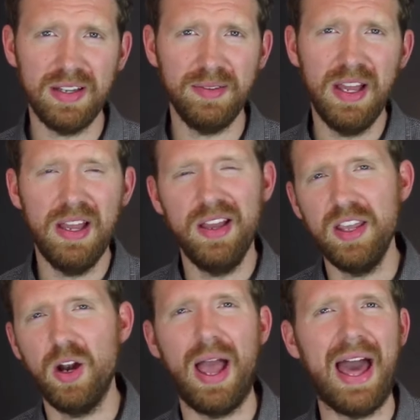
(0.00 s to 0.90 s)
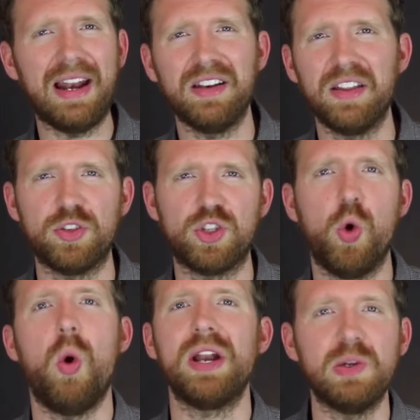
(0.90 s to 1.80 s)
and you know add on another
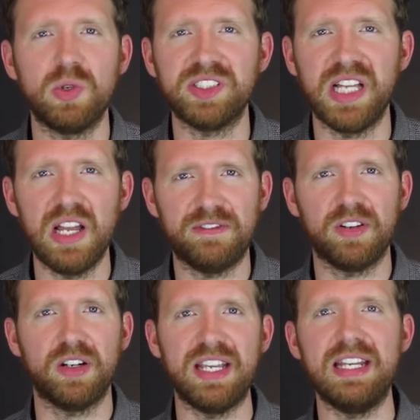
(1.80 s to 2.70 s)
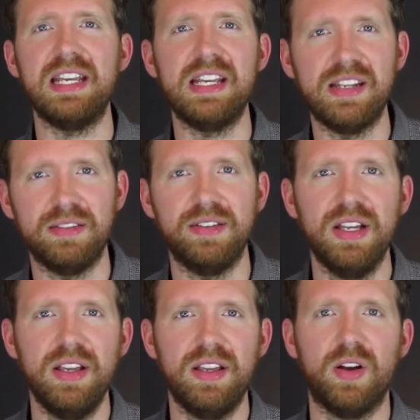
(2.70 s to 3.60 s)
20 we'll say for eating and